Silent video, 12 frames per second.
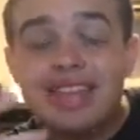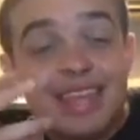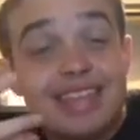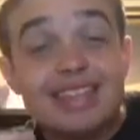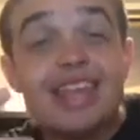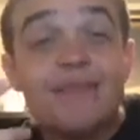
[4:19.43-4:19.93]

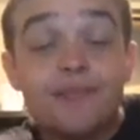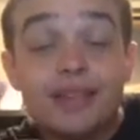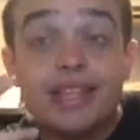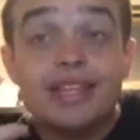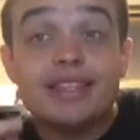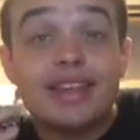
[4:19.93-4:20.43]
It
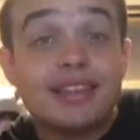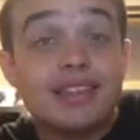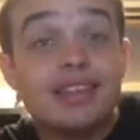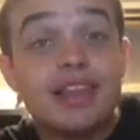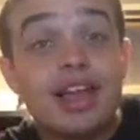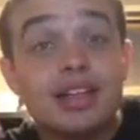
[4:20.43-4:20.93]
definitely does
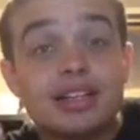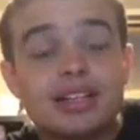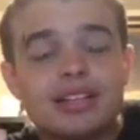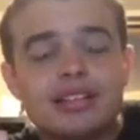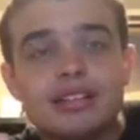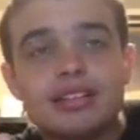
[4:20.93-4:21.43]
suck.